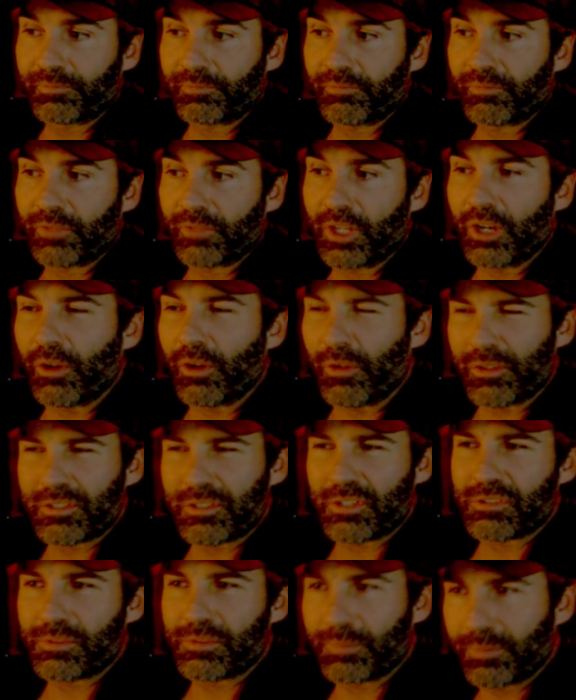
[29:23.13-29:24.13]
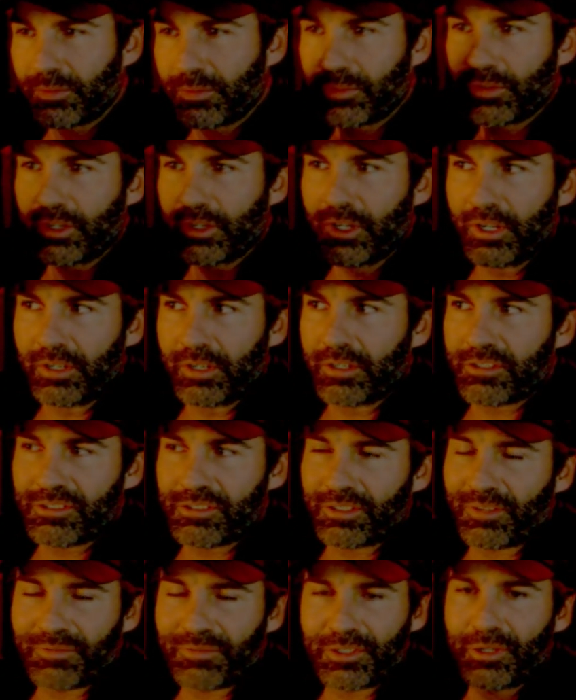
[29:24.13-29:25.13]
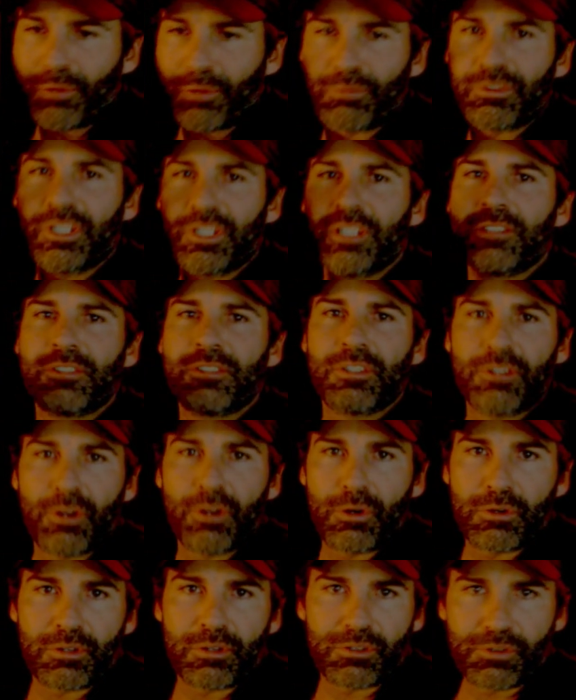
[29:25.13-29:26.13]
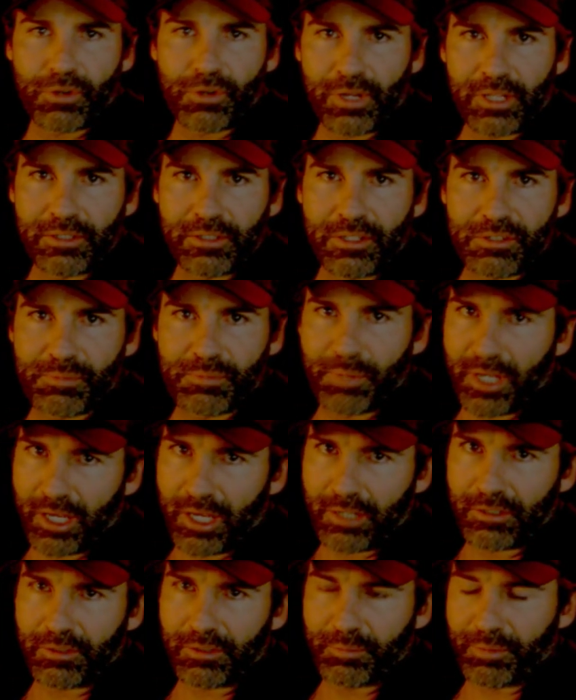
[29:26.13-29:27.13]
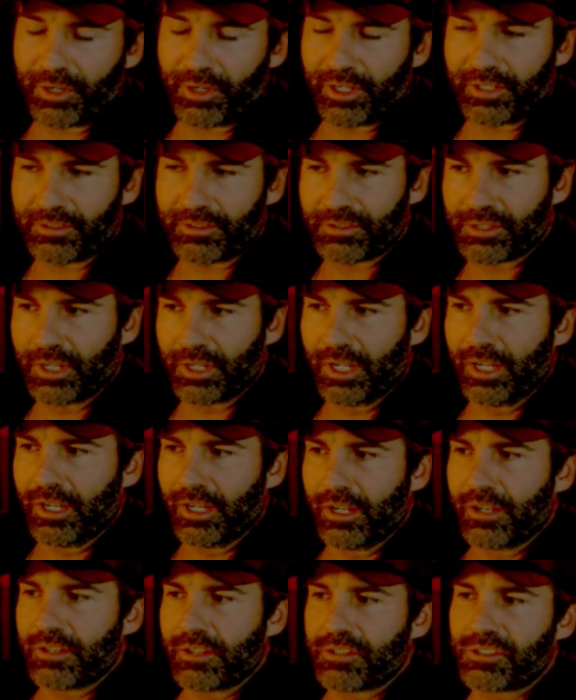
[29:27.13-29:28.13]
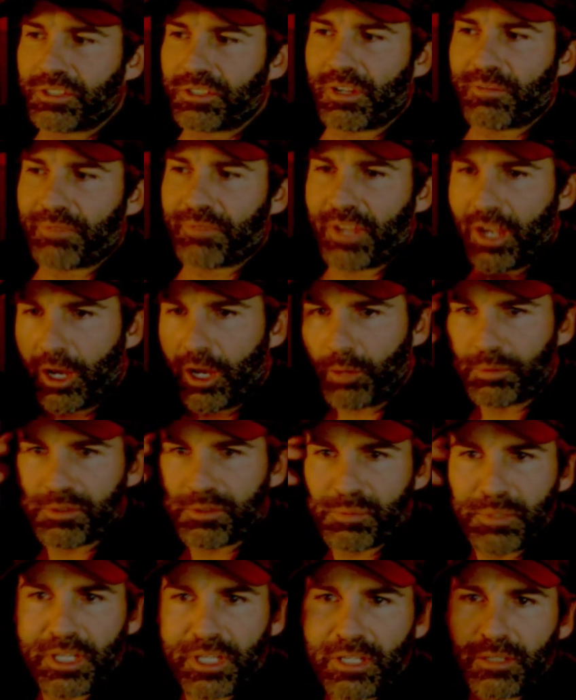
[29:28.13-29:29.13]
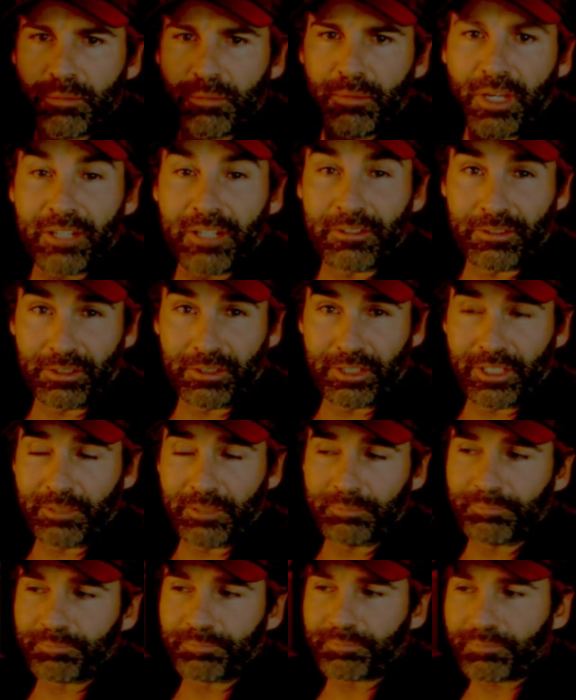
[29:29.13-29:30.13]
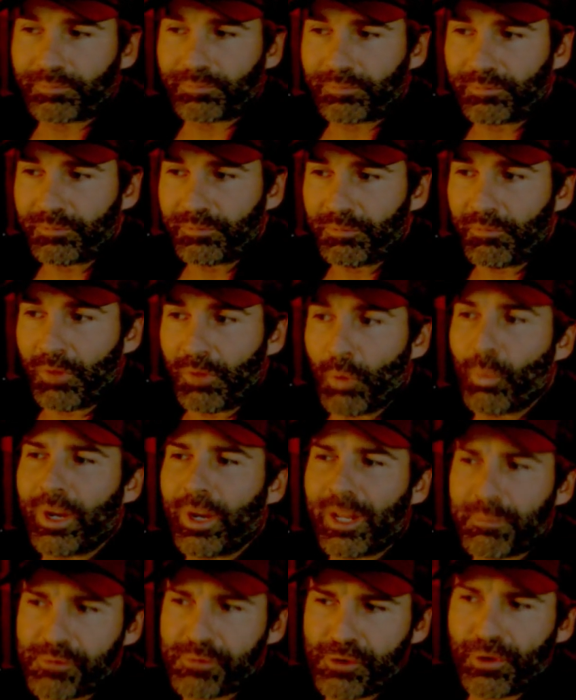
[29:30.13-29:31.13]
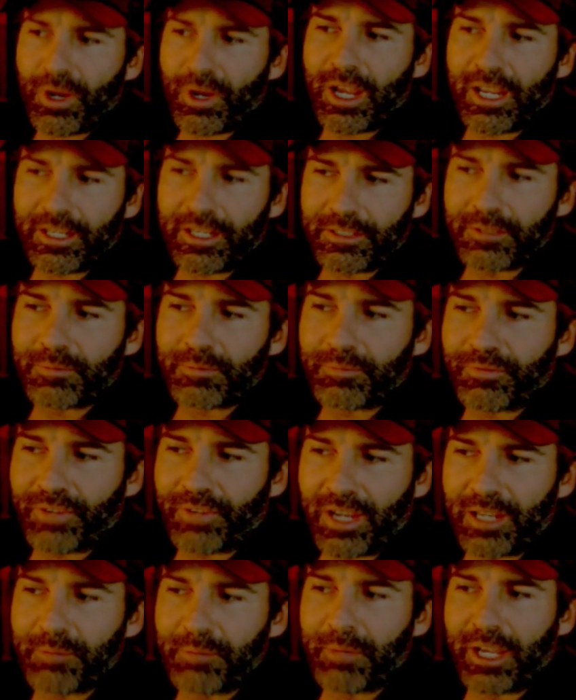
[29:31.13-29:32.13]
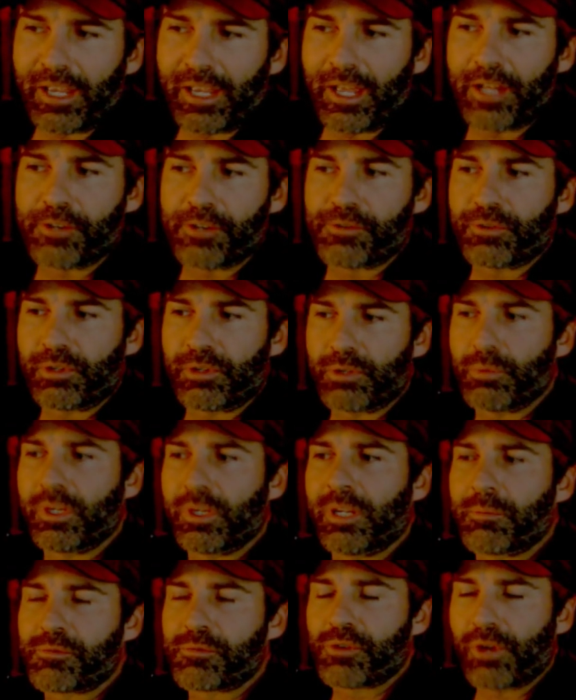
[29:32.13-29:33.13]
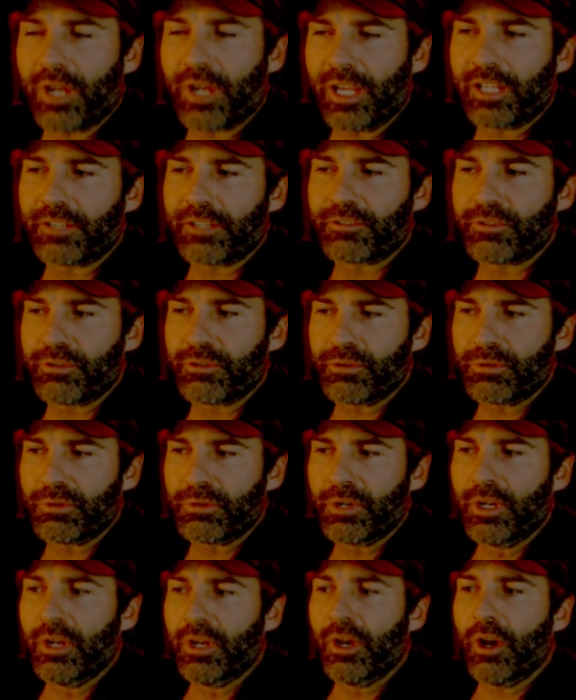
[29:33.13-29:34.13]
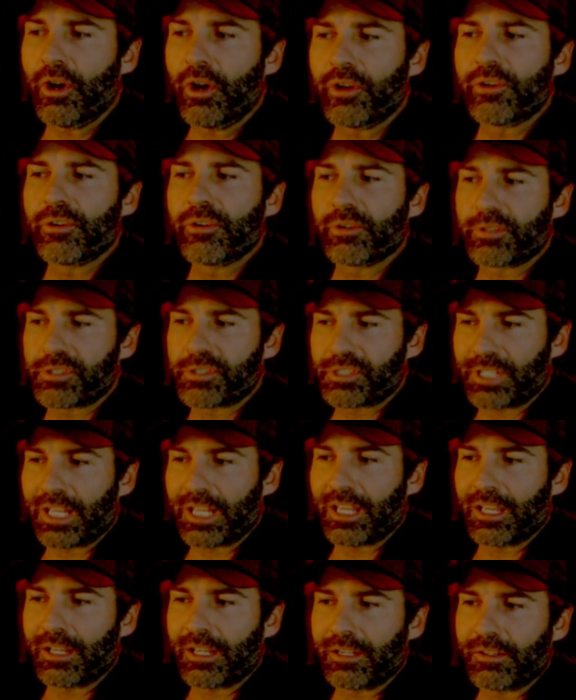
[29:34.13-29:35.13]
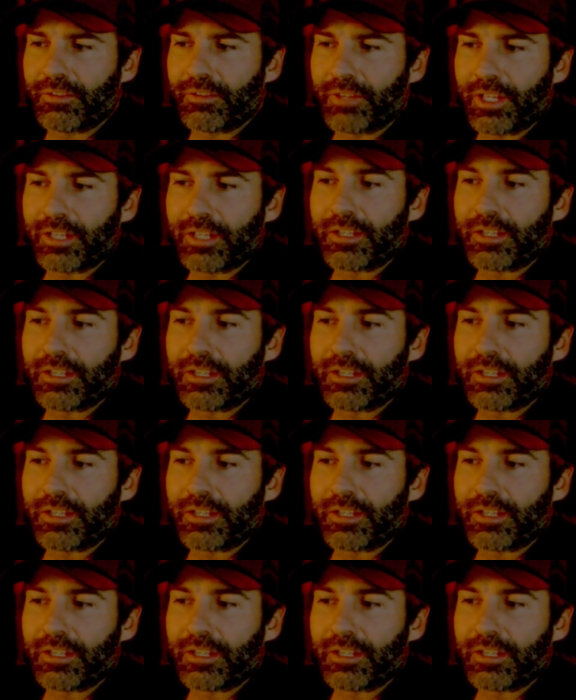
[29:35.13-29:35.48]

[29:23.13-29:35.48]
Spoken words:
This is stuff you don't need to know to trade this pattern, but it's stuff that helps me mentally when I'm trying to find my entry, when I'm trying to understand that